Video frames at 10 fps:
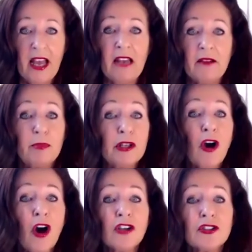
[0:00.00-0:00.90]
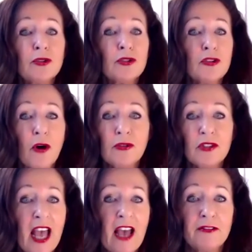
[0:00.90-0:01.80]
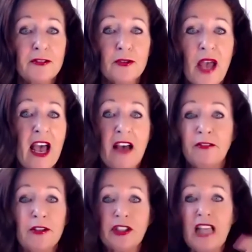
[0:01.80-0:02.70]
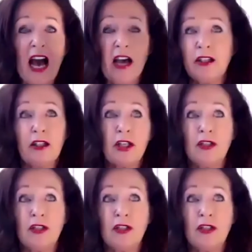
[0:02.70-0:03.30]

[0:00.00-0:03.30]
Uh, because you don't have to have a, a,